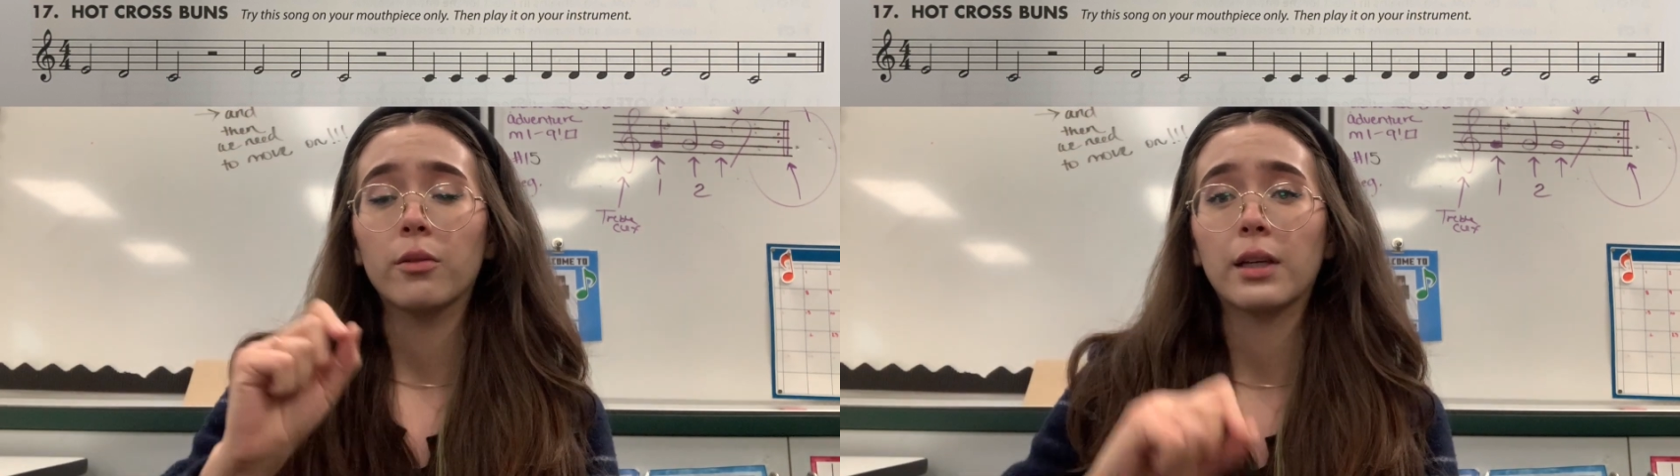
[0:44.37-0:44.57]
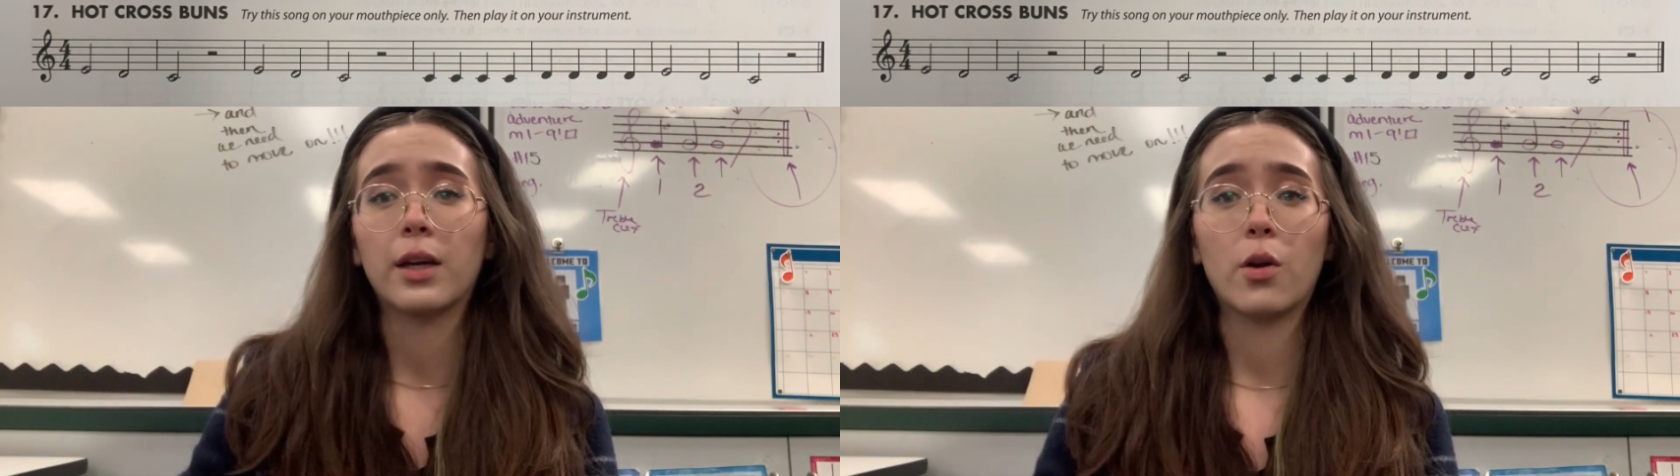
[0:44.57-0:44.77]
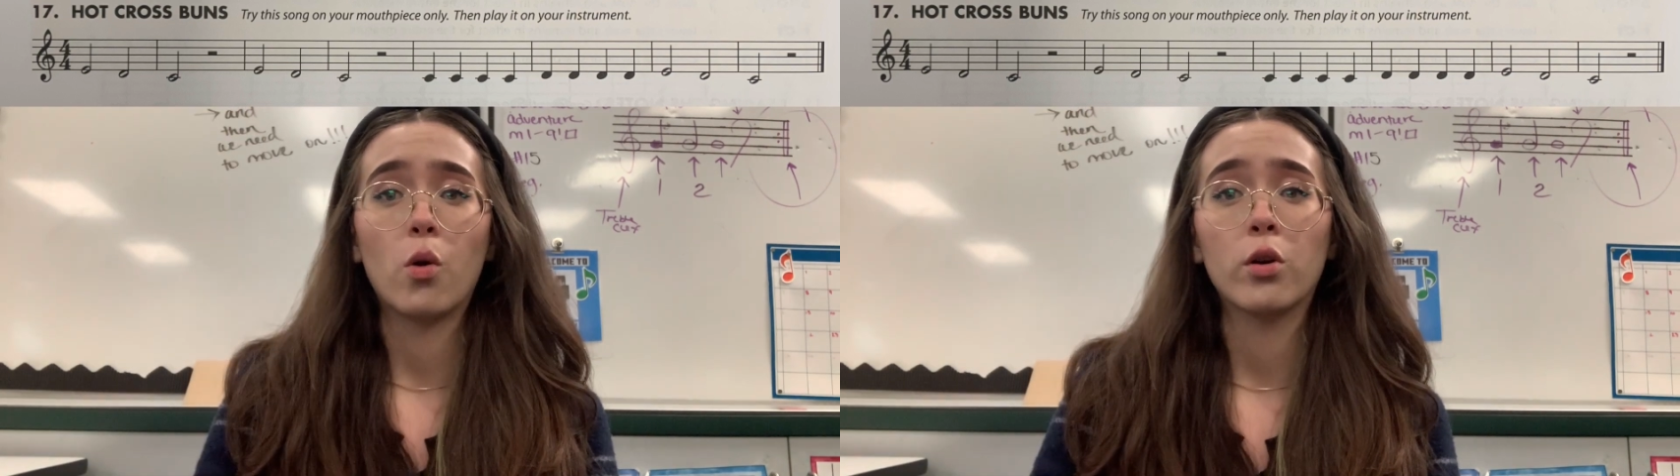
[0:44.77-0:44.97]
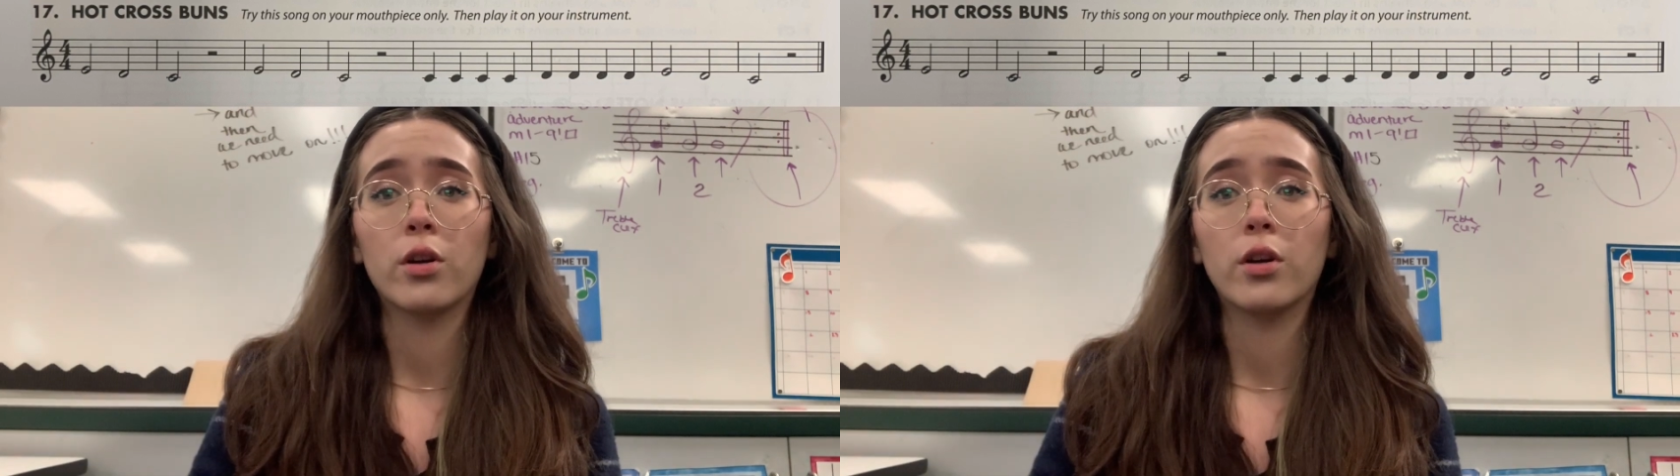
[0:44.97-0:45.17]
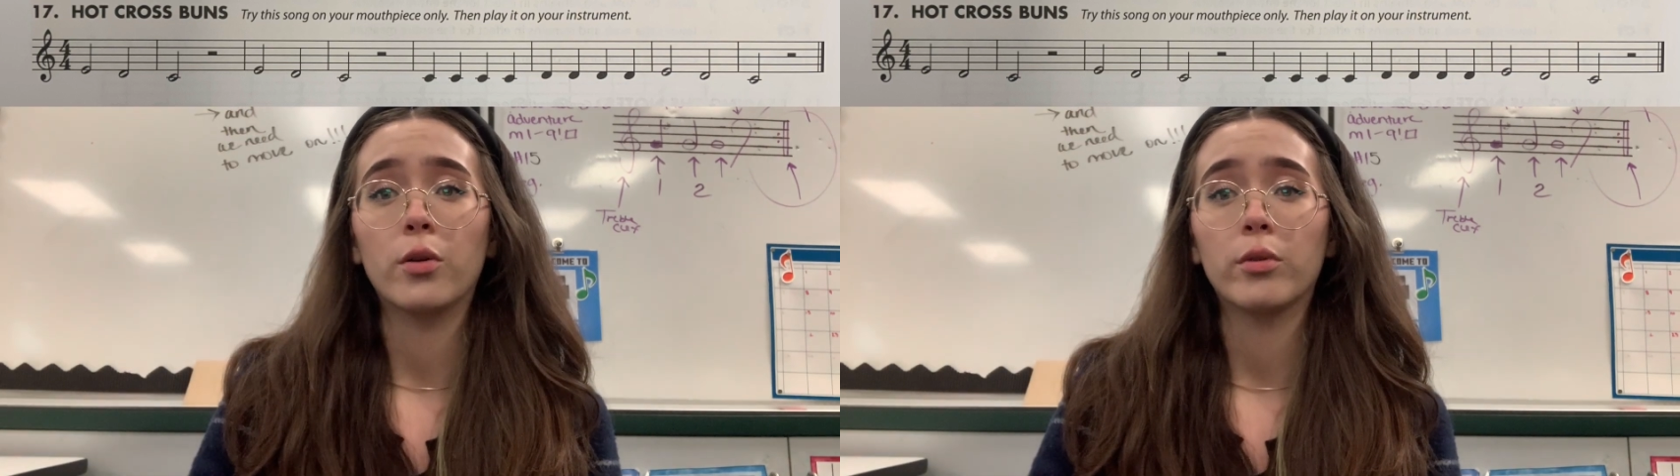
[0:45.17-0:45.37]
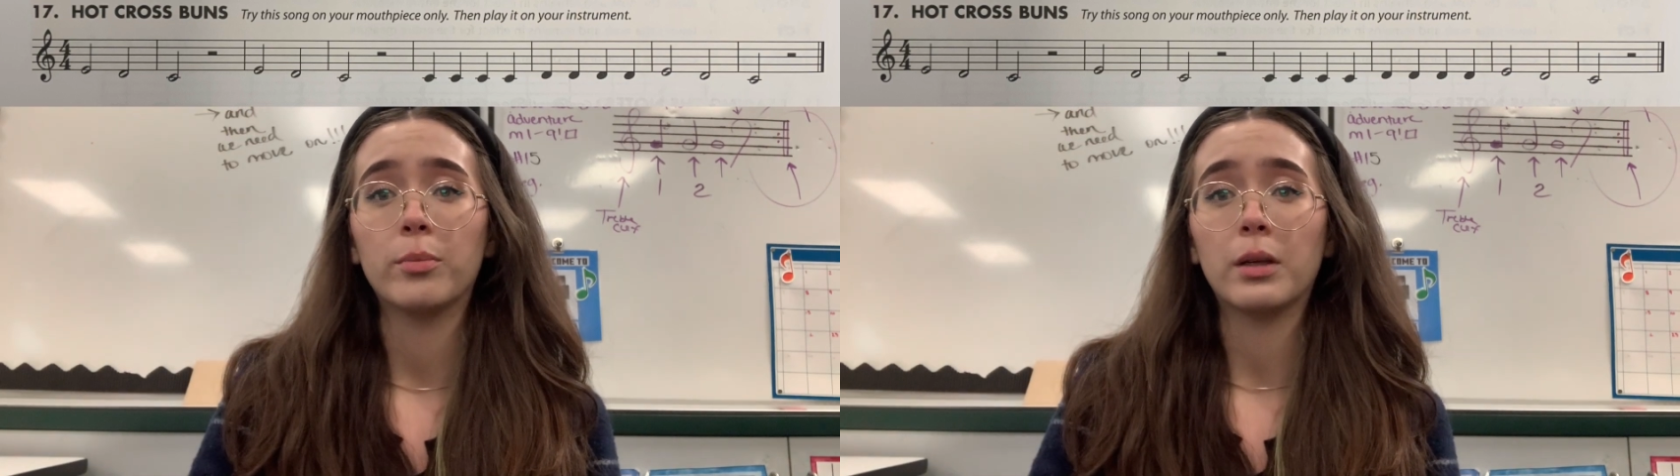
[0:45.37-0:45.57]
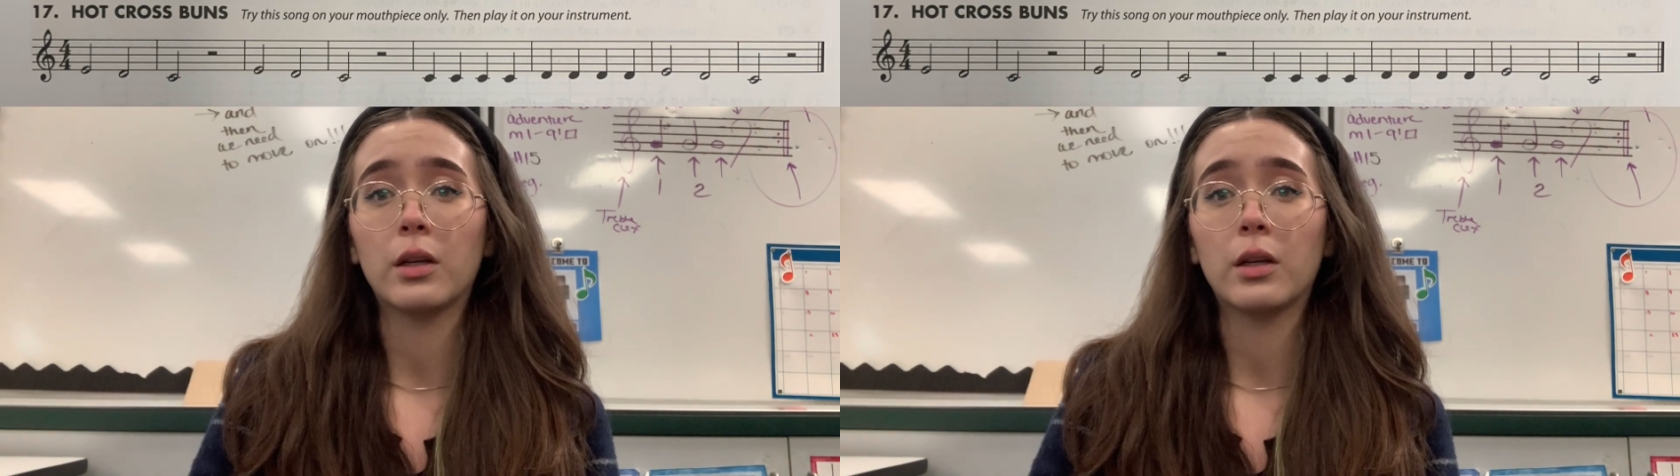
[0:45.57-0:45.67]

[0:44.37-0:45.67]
like a quarter note would be.